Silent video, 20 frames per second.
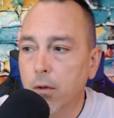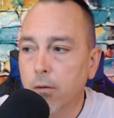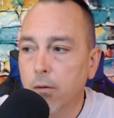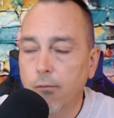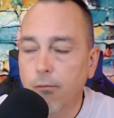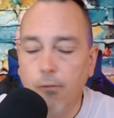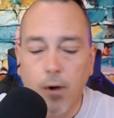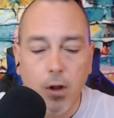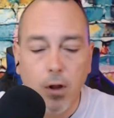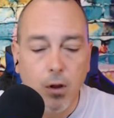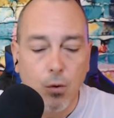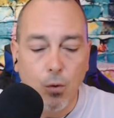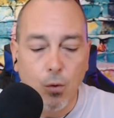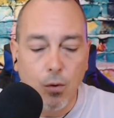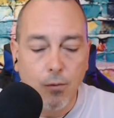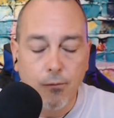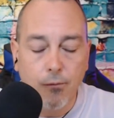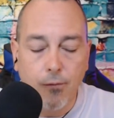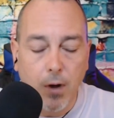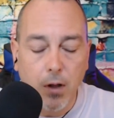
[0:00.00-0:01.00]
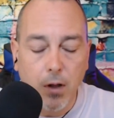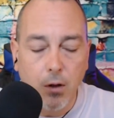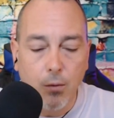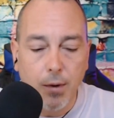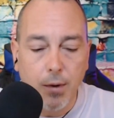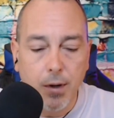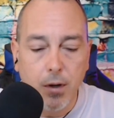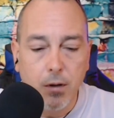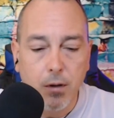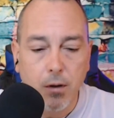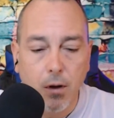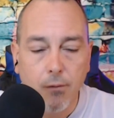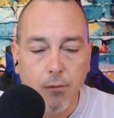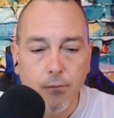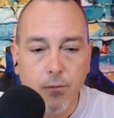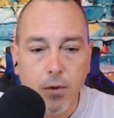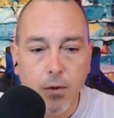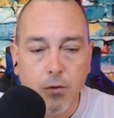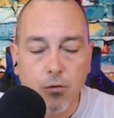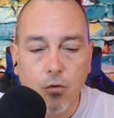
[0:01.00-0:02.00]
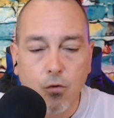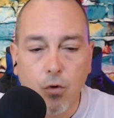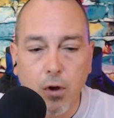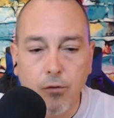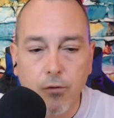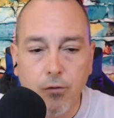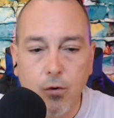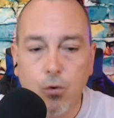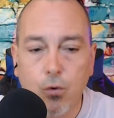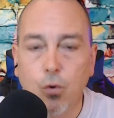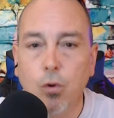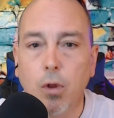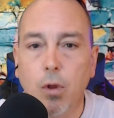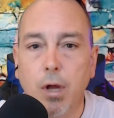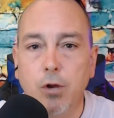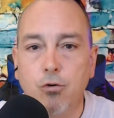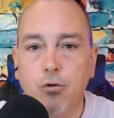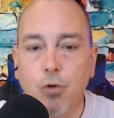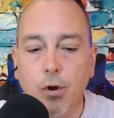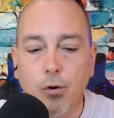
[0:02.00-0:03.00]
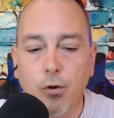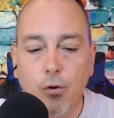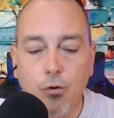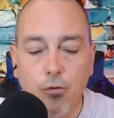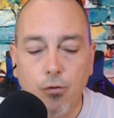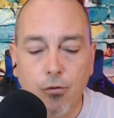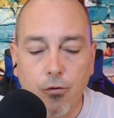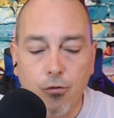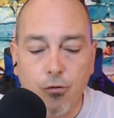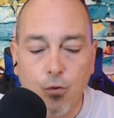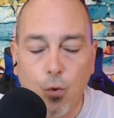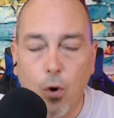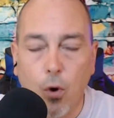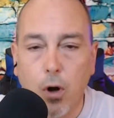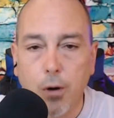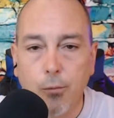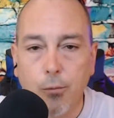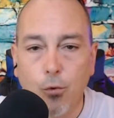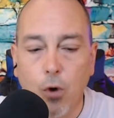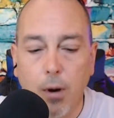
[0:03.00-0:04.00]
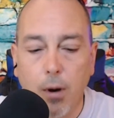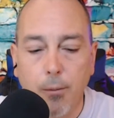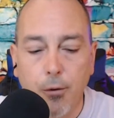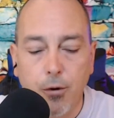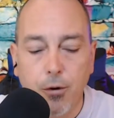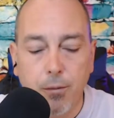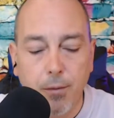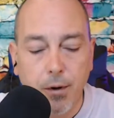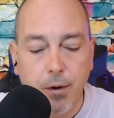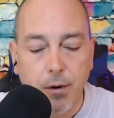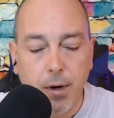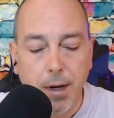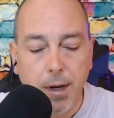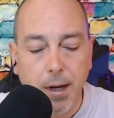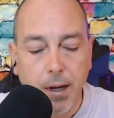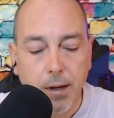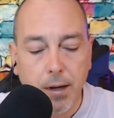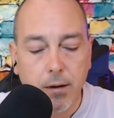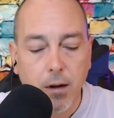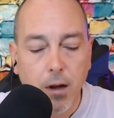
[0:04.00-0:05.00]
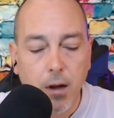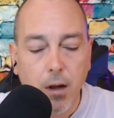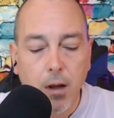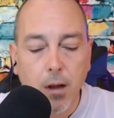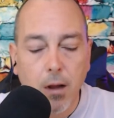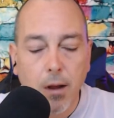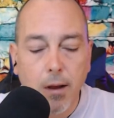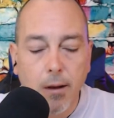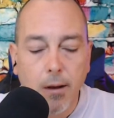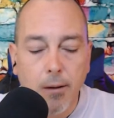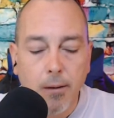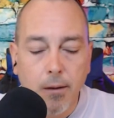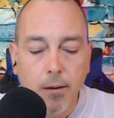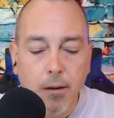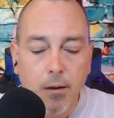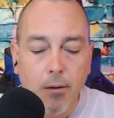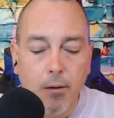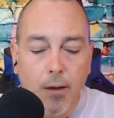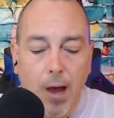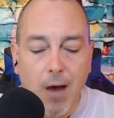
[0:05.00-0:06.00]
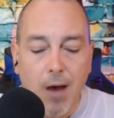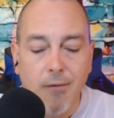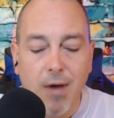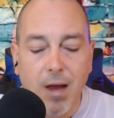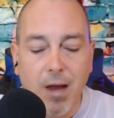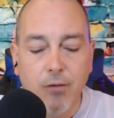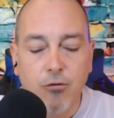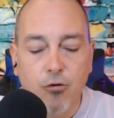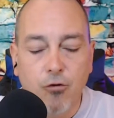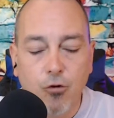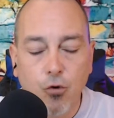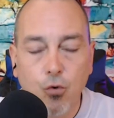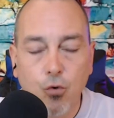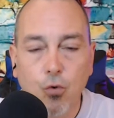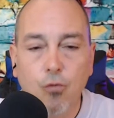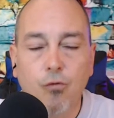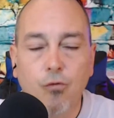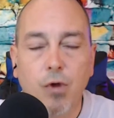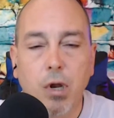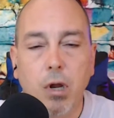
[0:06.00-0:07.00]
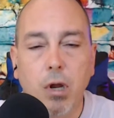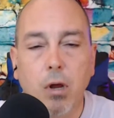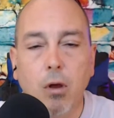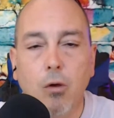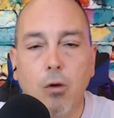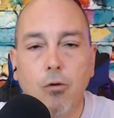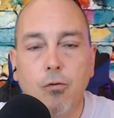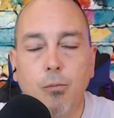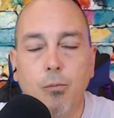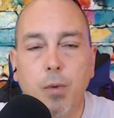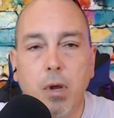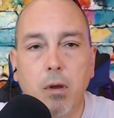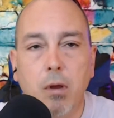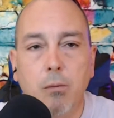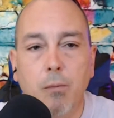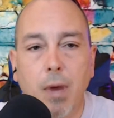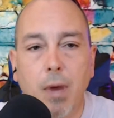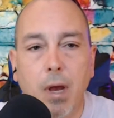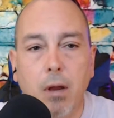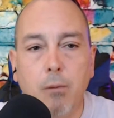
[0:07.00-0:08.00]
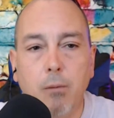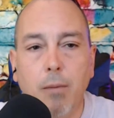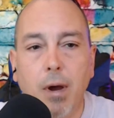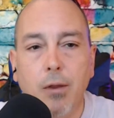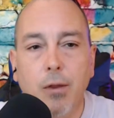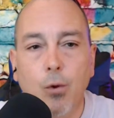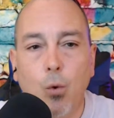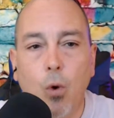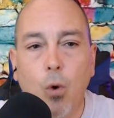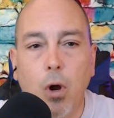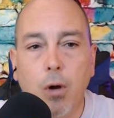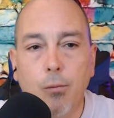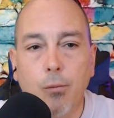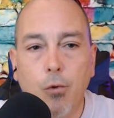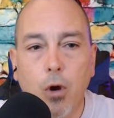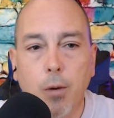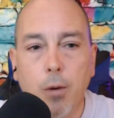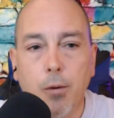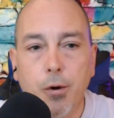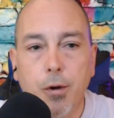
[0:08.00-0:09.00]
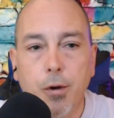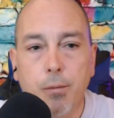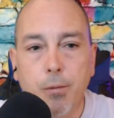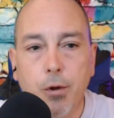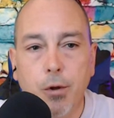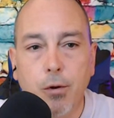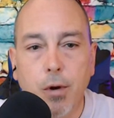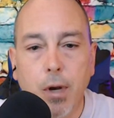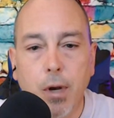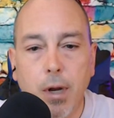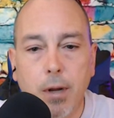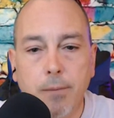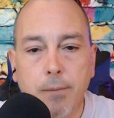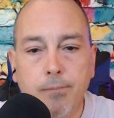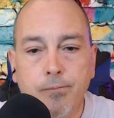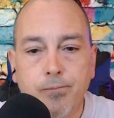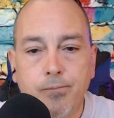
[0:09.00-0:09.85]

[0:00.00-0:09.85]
following of these crazy Kool-Aid drinkers, this quantum grammar community. And I've had 2 videos being made by the quantum grammar community,